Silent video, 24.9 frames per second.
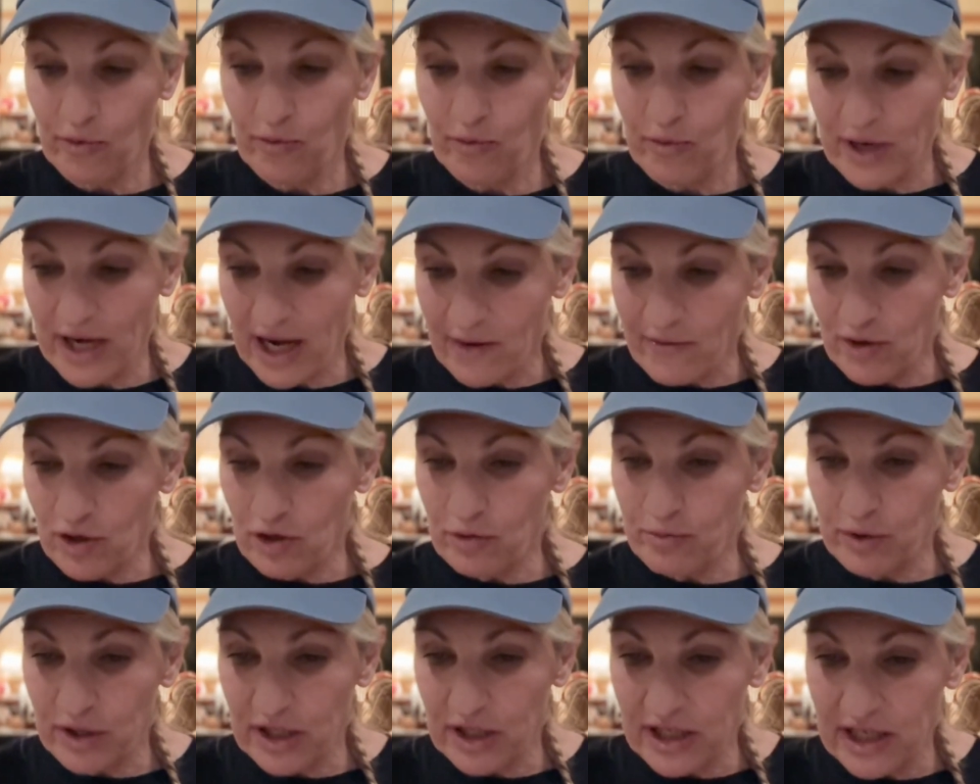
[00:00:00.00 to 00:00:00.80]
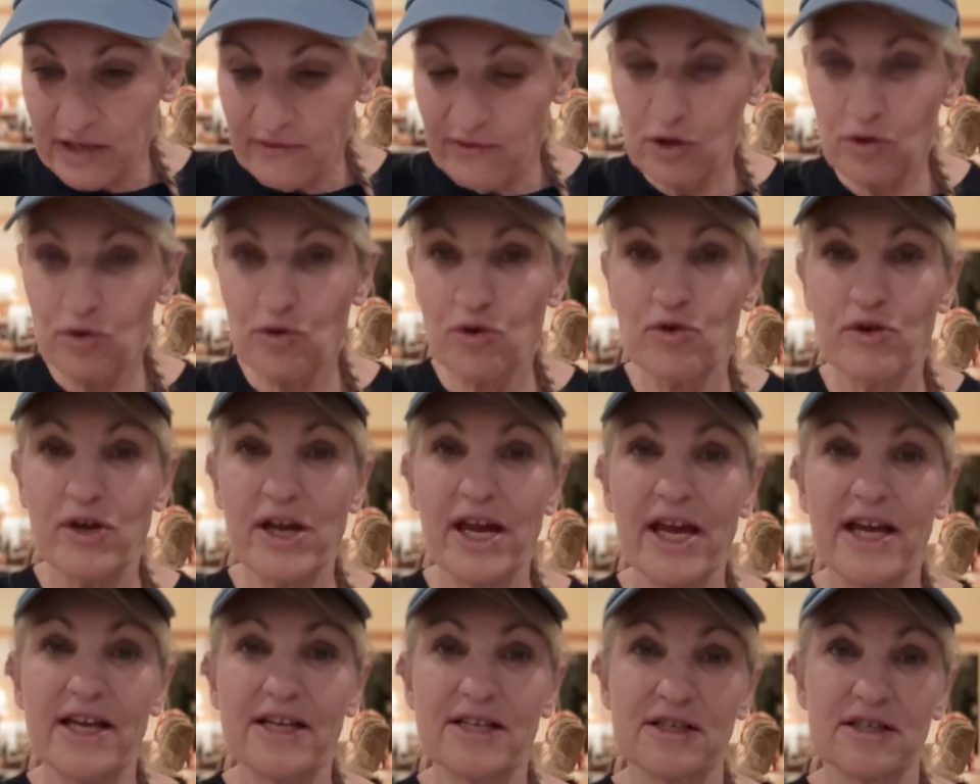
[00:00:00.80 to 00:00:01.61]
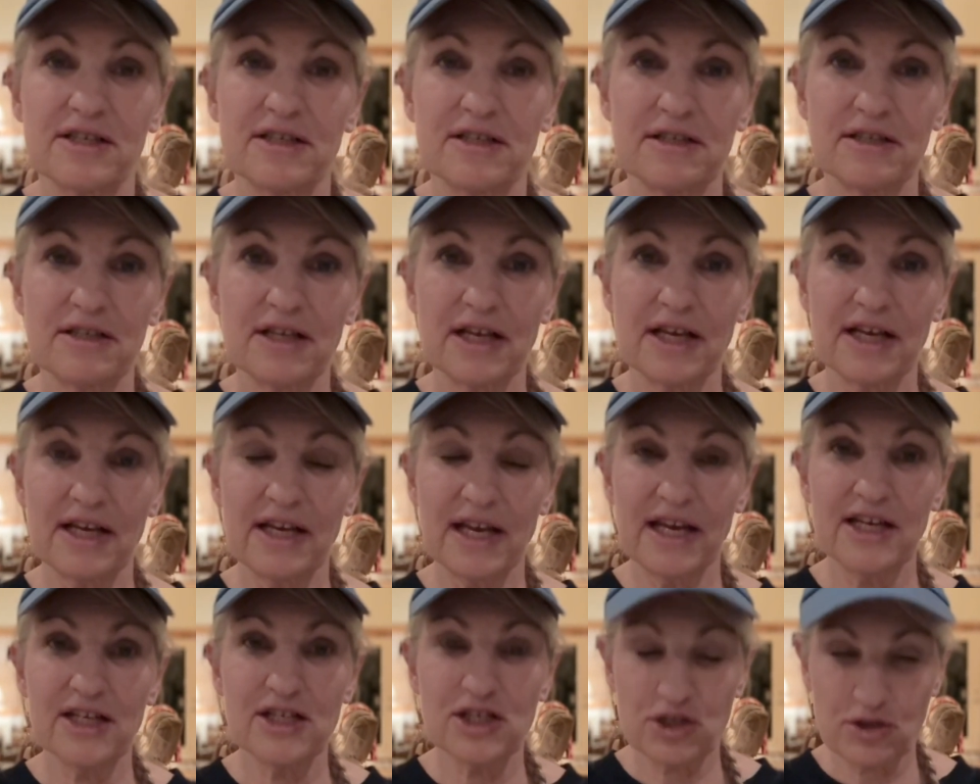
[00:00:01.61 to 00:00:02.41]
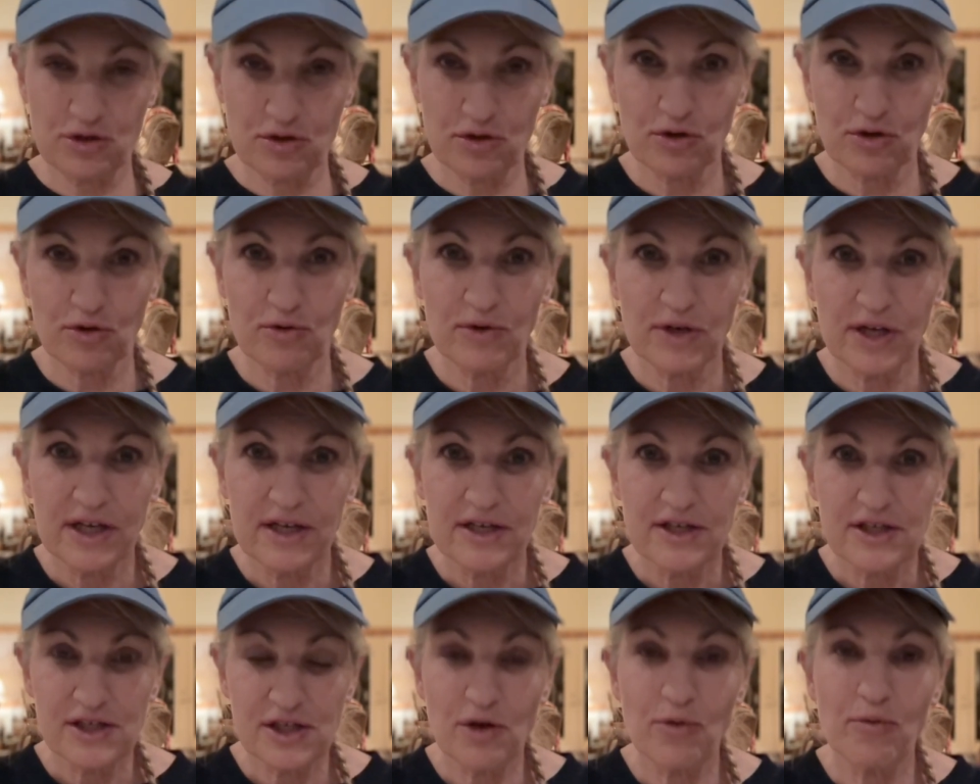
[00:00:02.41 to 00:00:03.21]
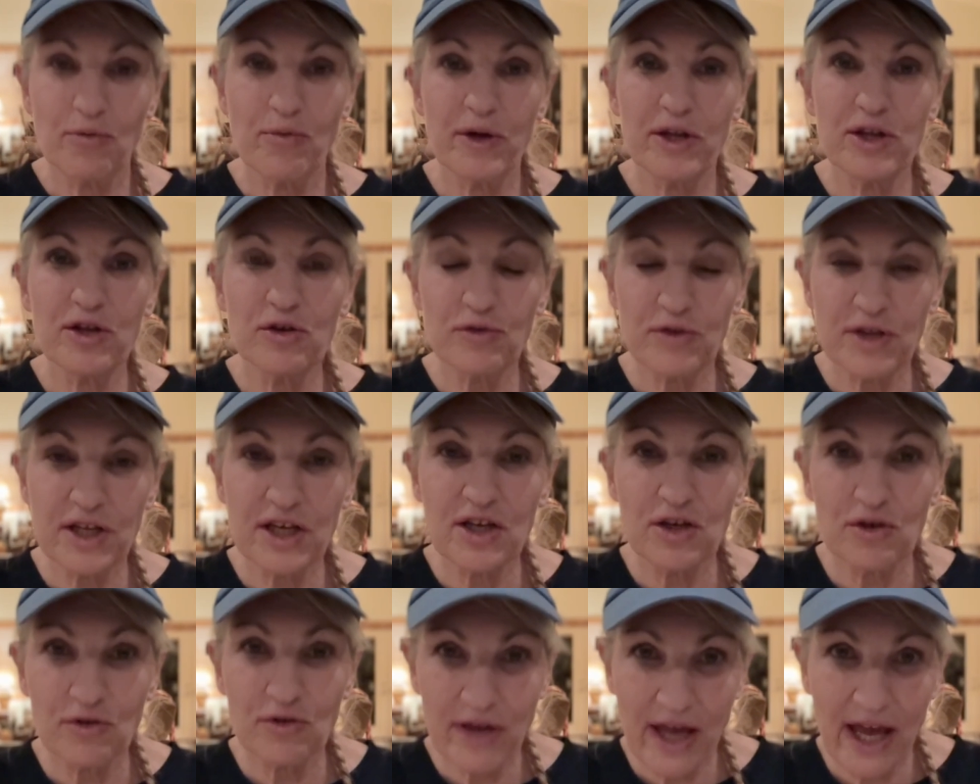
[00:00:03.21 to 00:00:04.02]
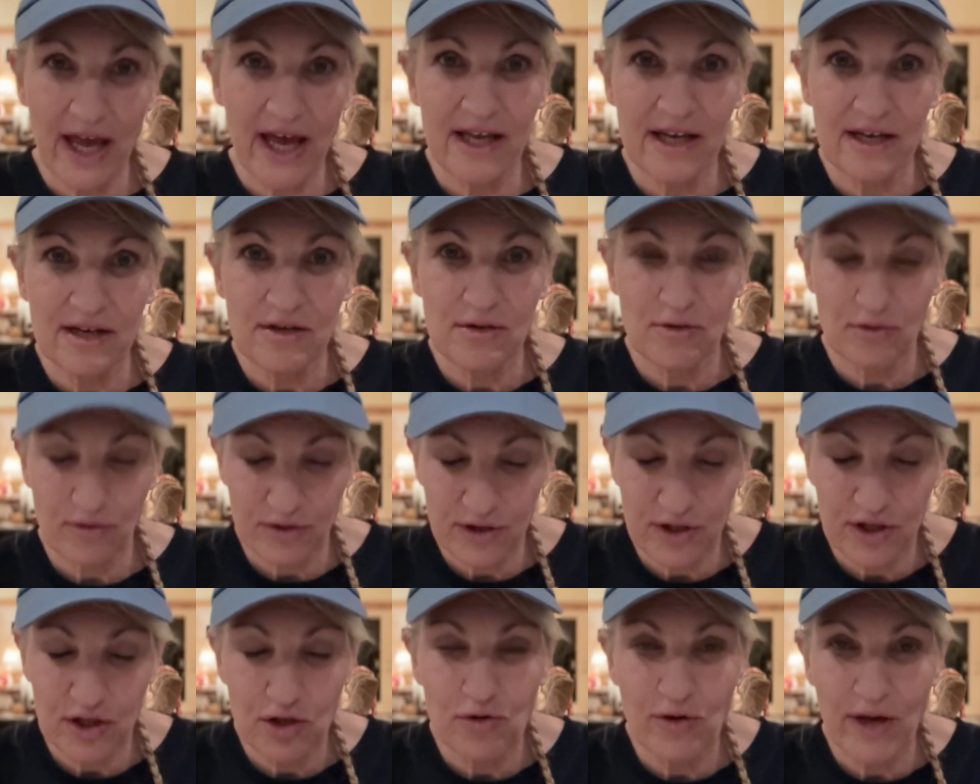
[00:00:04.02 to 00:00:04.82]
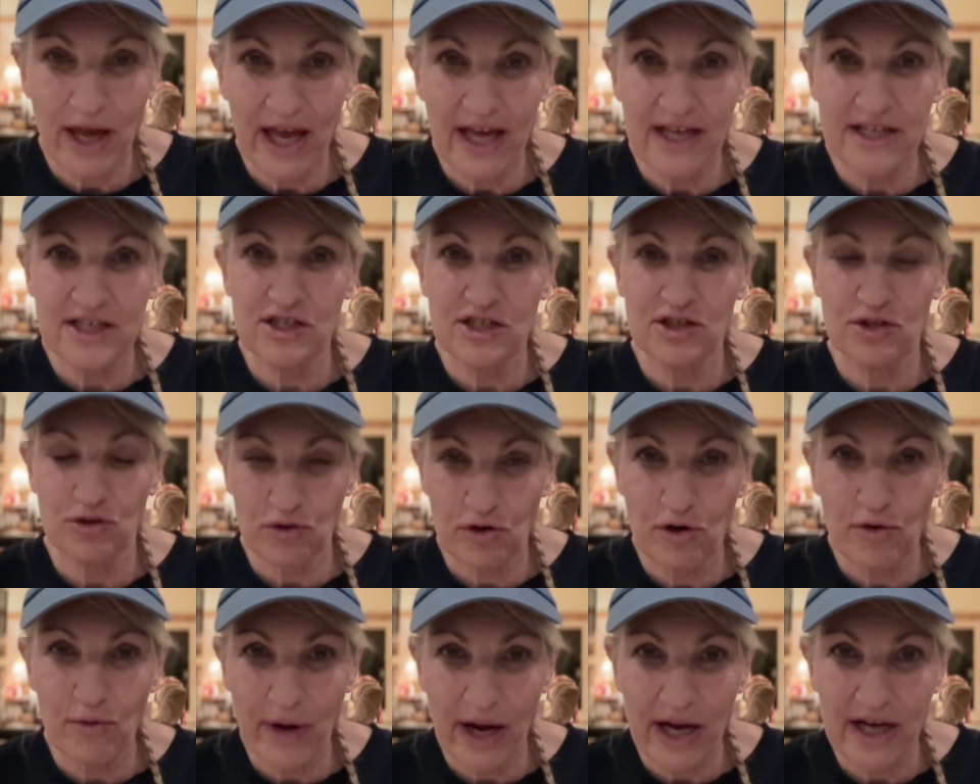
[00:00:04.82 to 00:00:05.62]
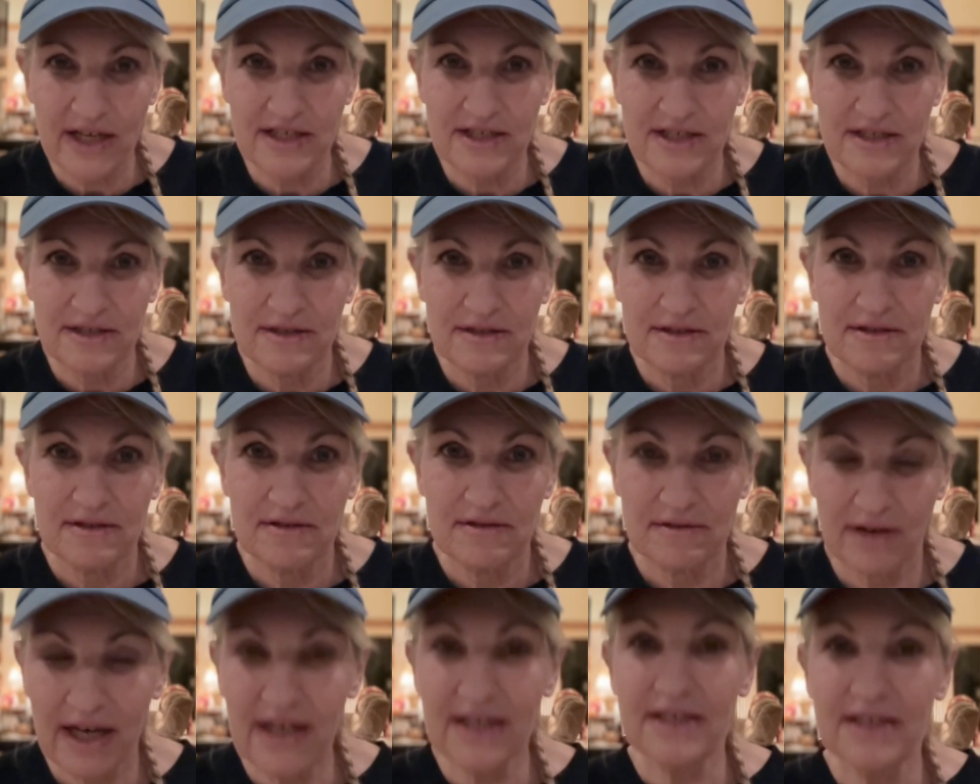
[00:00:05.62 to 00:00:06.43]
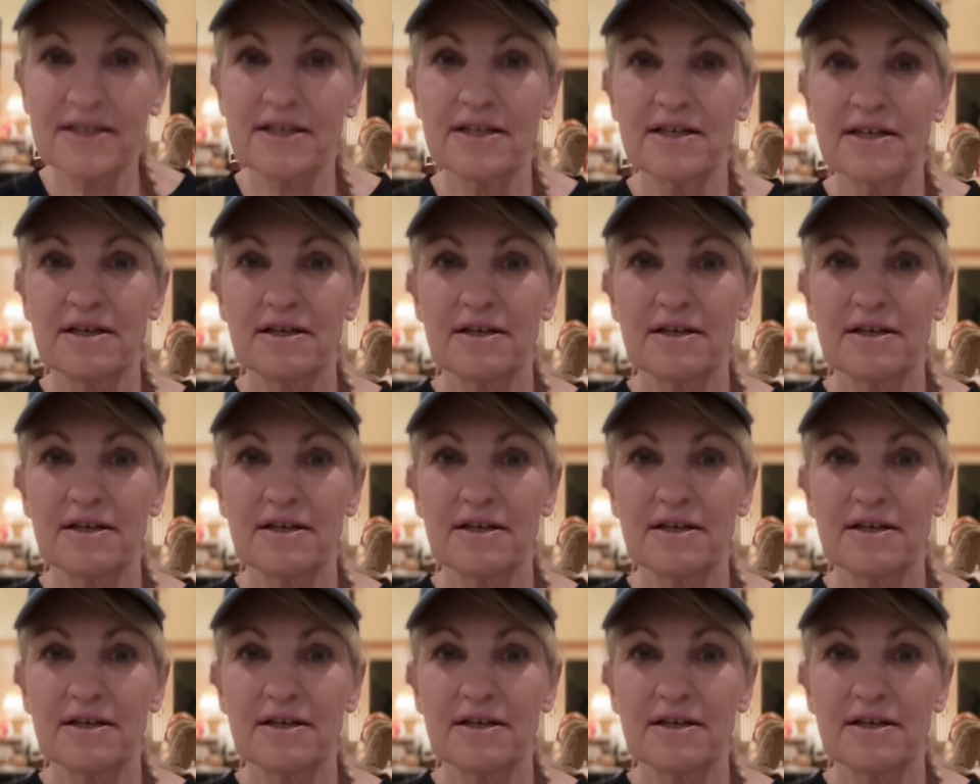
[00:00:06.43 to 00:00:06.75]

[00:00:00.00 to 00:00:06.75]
Whatever you believe, you create. And it's true. So whether you think you can or think you can't, you're correct, right?